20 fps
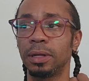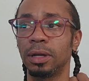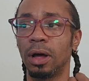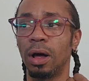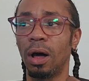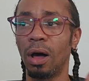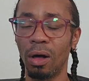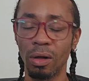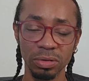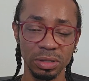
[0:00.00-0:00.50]

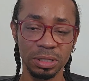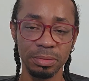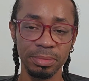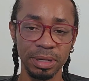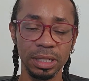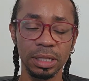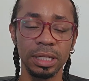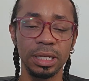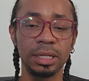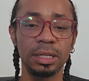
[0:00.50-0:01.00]

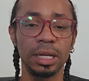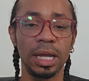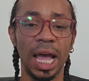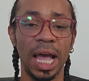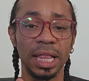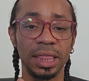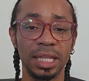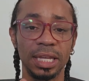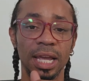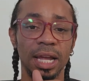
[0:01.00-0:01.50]
ultimately,
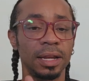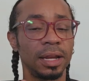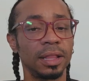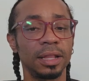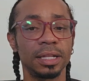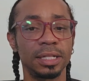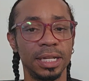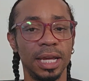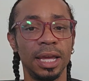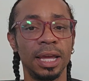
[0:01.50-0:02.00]
at the end of
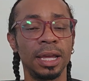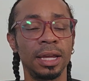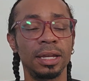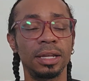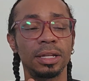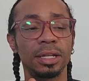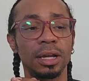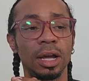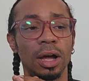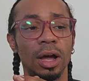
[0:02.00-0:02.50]
the
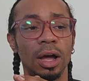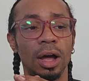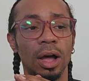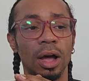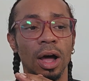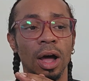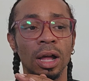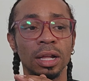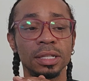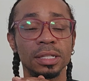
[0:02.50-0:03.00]
day,
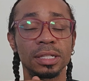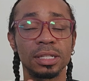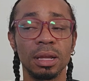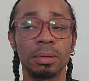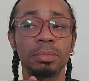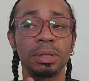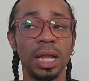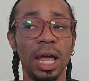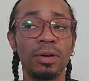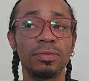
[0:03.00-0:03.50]
on
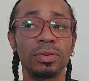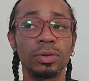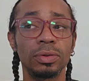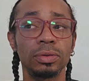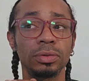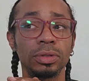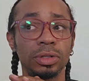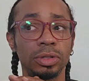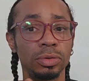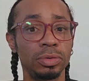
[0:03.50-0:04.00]
some
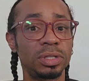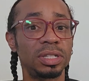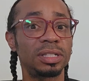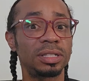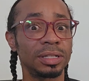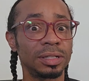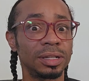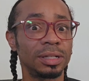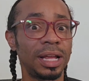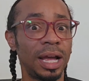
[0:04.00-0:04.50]
level, you
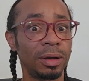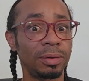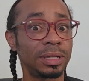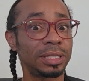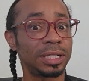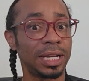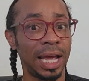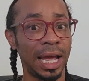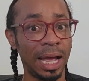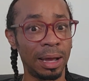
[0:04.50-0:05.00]
still allowed
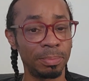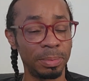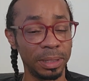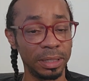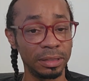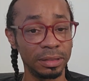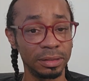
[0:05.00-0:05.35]
it to happen.